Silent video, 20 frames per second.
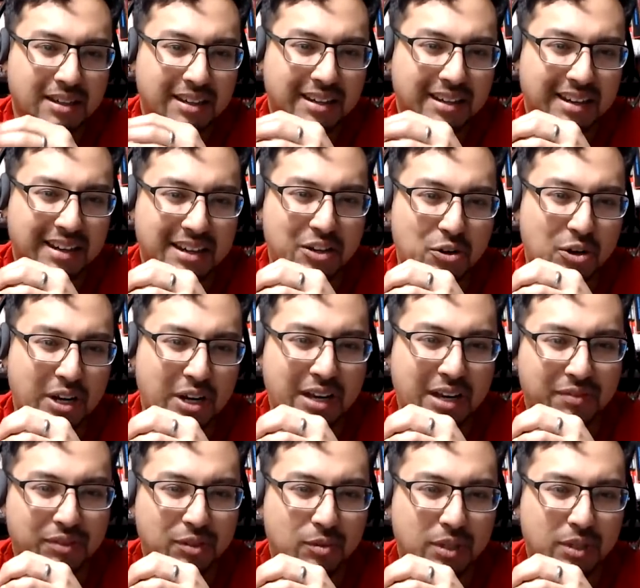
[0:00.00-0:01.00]
And you're
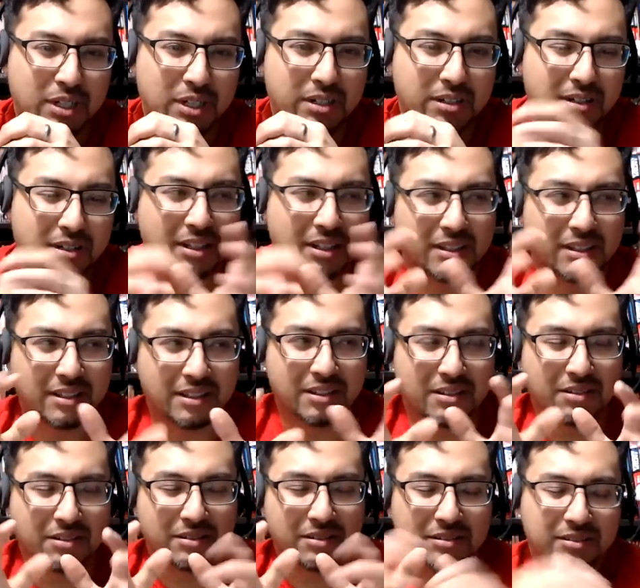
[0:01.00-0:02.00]
left to one, like you
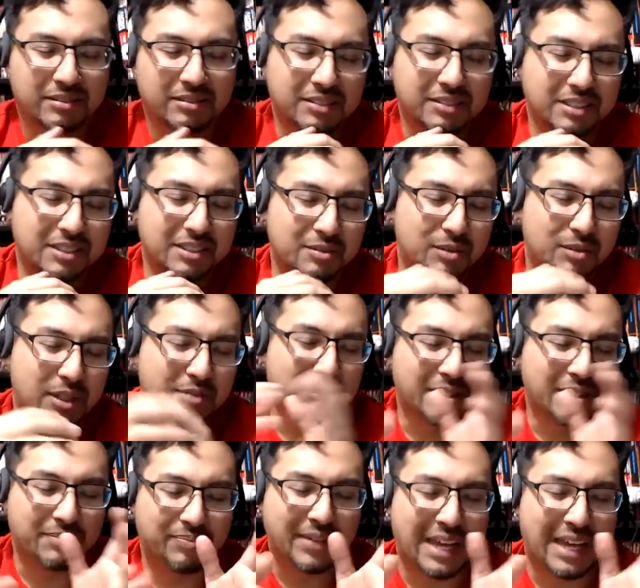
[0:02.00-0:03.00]
know, does it wobble?